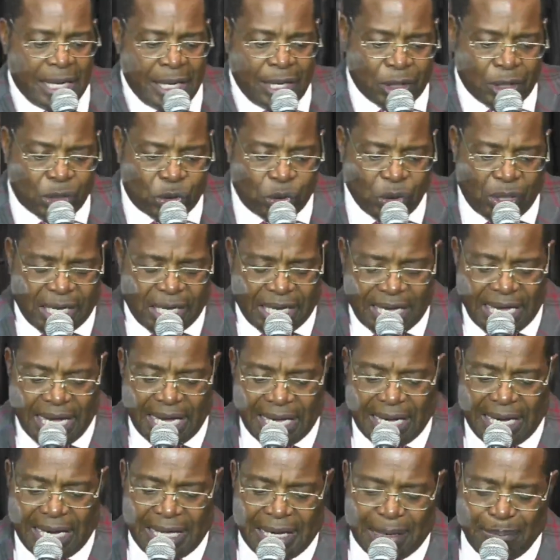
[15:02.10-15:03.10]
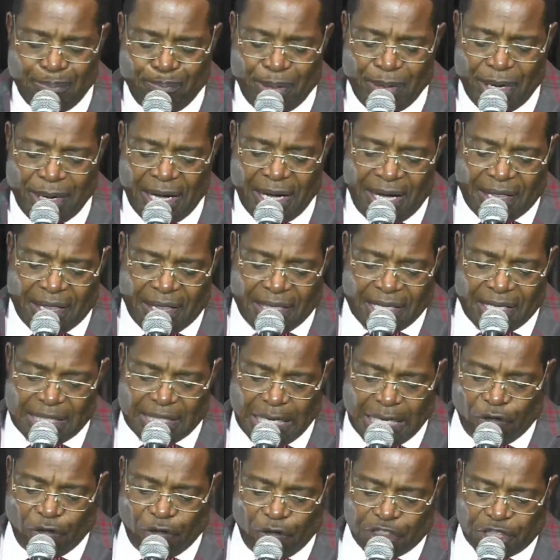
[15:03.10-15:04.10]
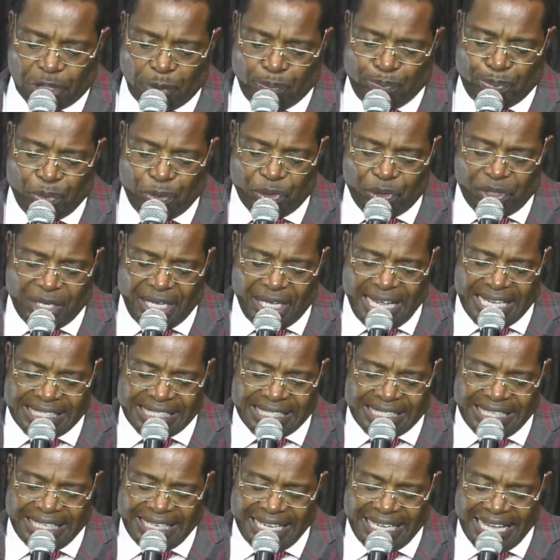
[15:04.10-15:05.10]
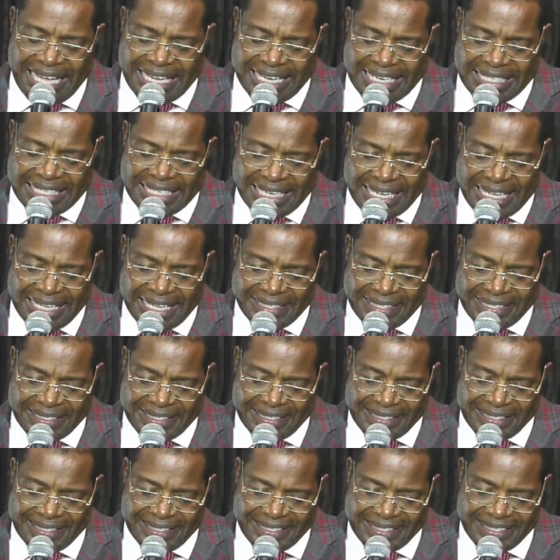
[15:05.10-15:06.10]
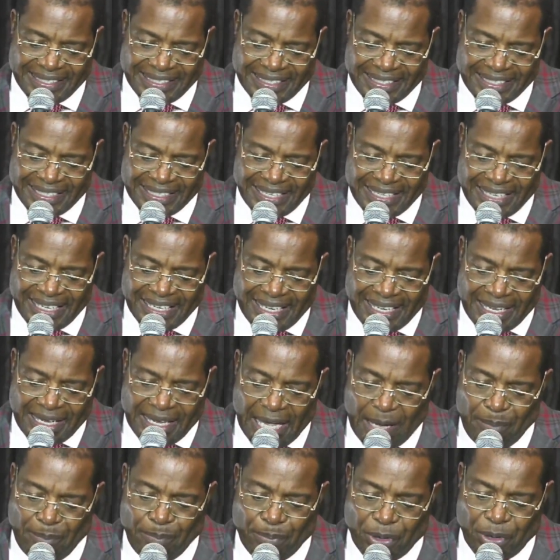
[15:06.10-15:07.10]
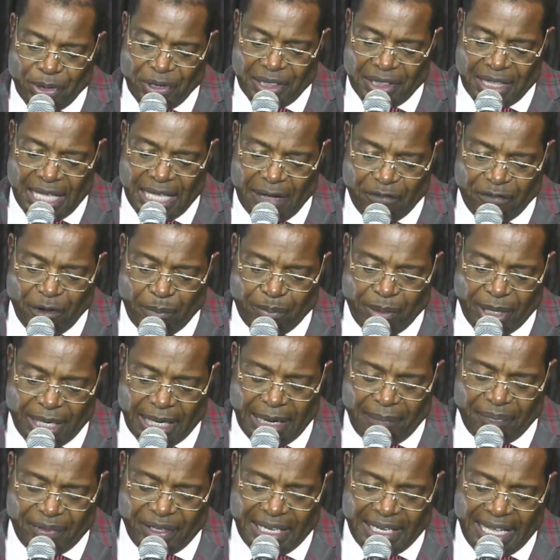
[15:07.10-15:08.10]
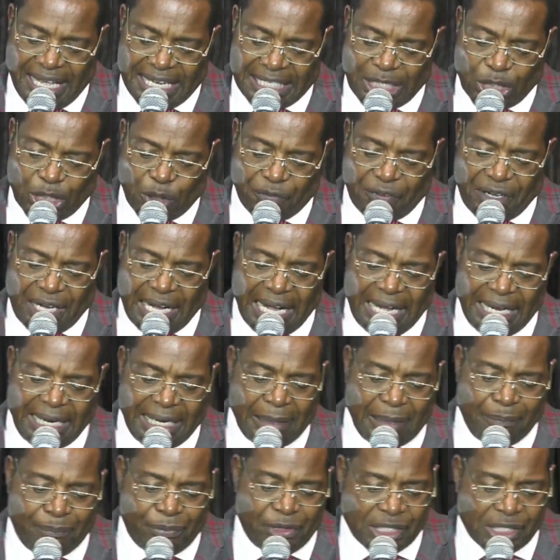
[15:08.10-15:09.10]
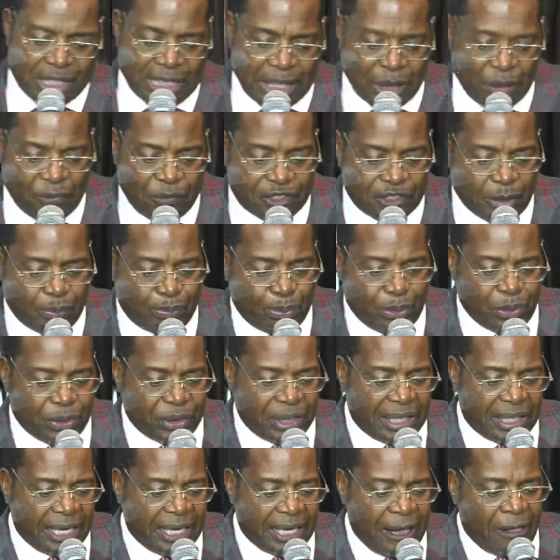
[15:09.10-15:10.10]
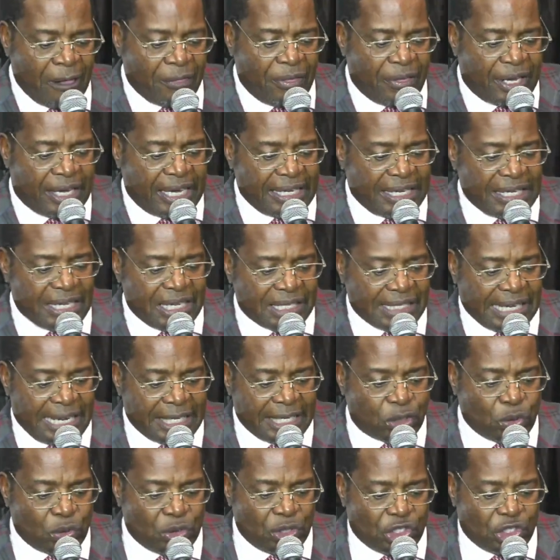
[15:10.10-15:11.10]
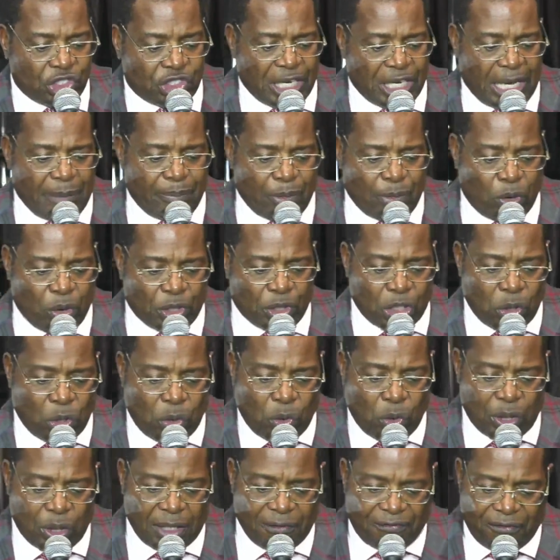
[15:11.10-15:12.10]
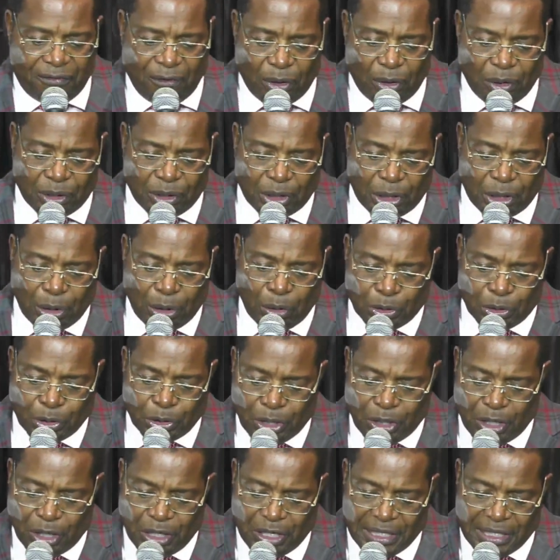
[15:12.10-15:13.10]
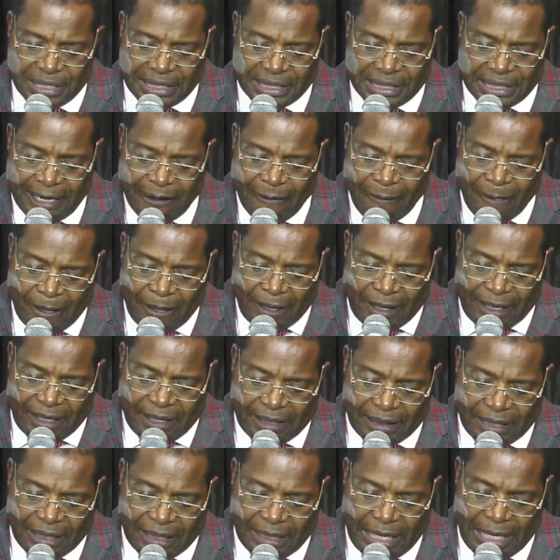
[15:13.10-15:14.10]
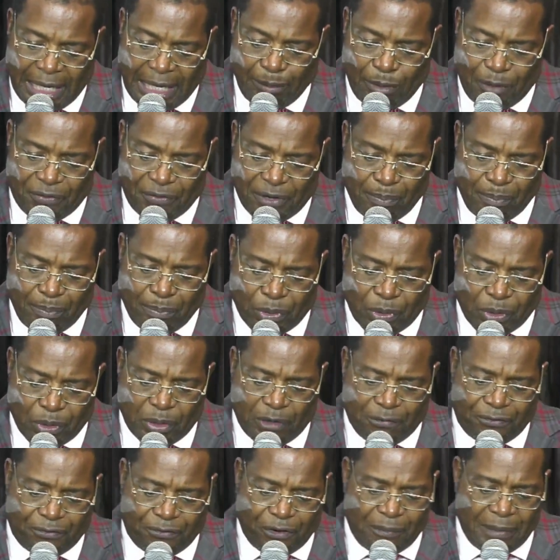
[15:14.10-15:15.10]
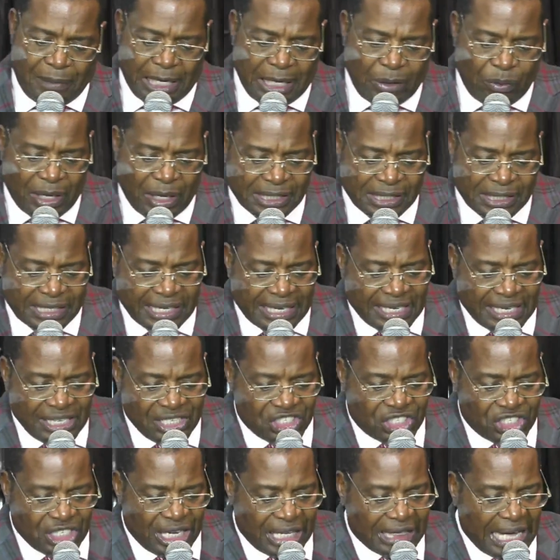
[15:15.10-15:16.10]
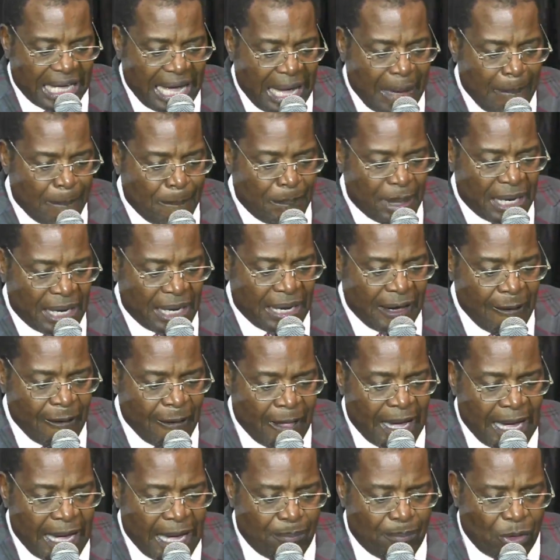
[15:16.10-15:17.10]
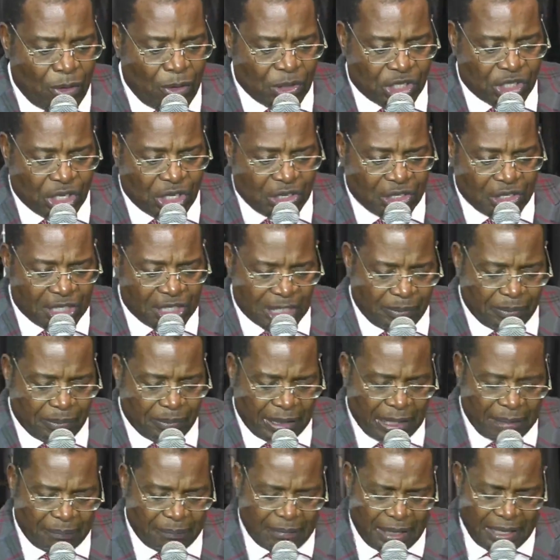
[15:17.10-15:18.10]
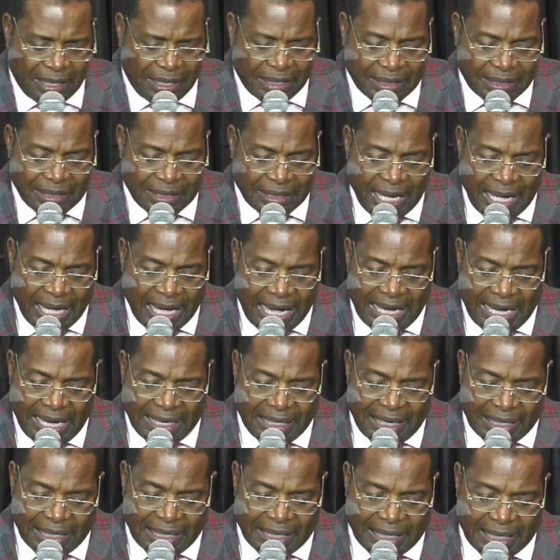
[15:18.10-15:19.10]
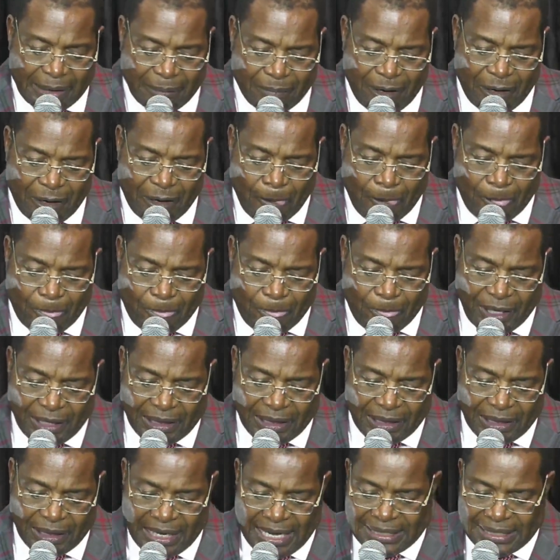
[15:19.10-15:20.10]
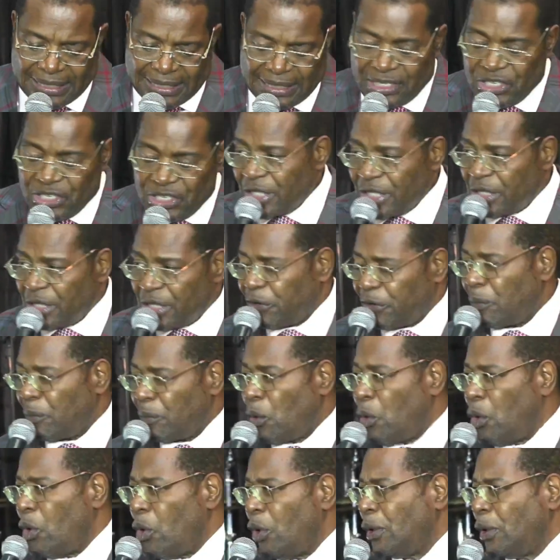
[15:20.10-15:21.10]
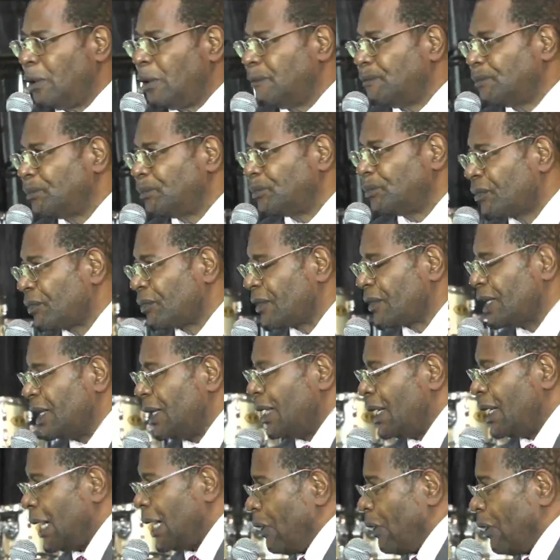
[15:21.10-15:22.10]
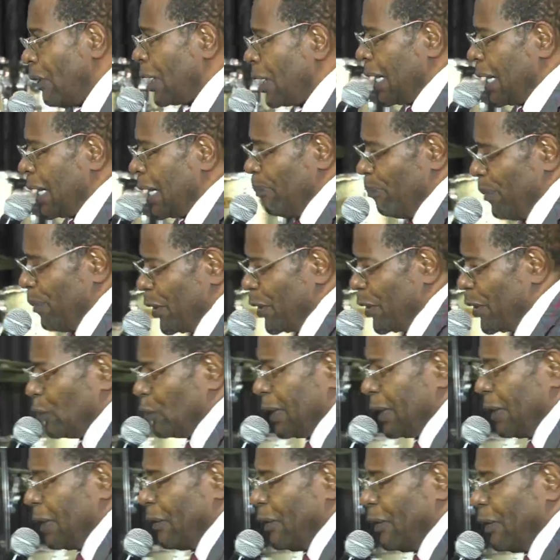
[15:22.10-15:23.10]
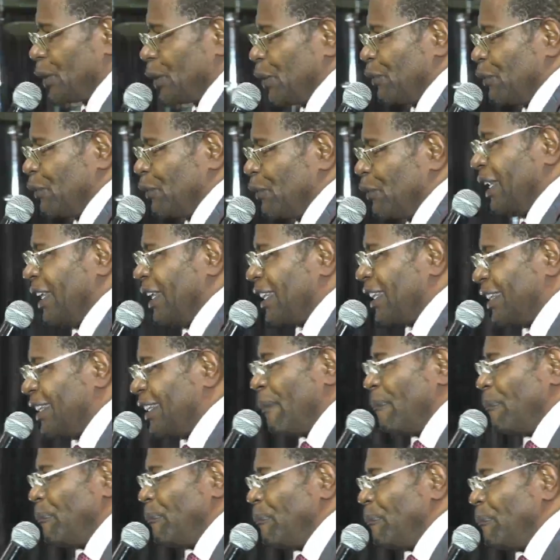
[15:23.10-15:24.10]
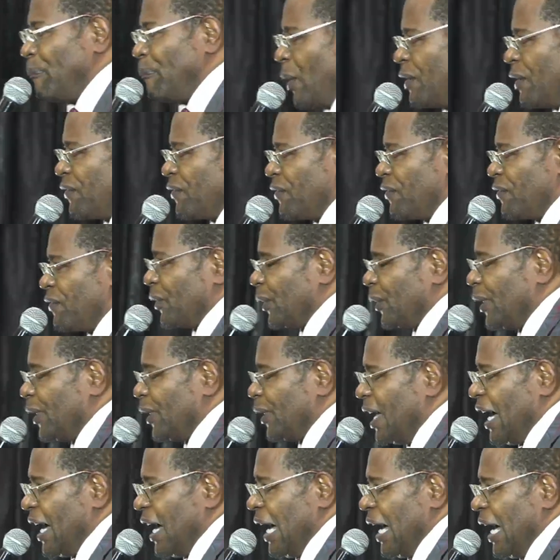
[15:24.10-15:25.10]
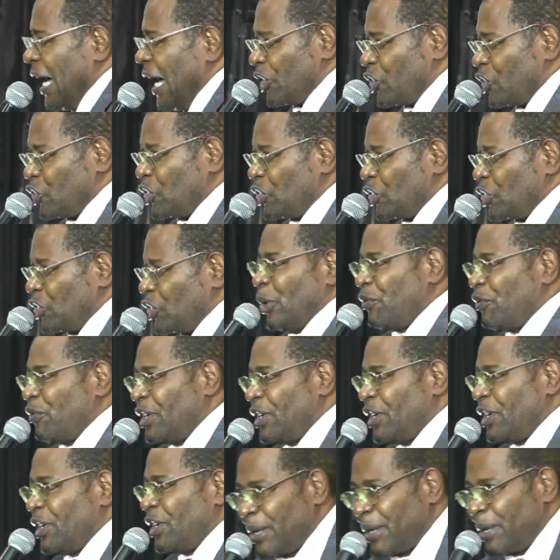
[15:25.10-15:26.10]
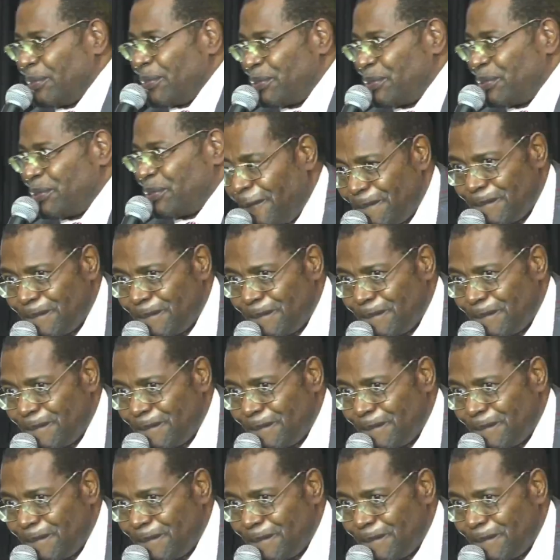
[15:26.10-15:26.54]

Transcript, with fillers: to Caleb, the son of Jephunneh, as an inheritance. Hebron therefore became the inheritance of Caleb, the son of Jephunneh, the Kenizzite, to this day because he wholly followed the Lord God. And the name of Hebron formerly was Kirjath Arba. Arba was the greatest man among the Anakim. Then the land addressed from war. I will come back to it, but I want to give you a little powerful understanding of that scripture.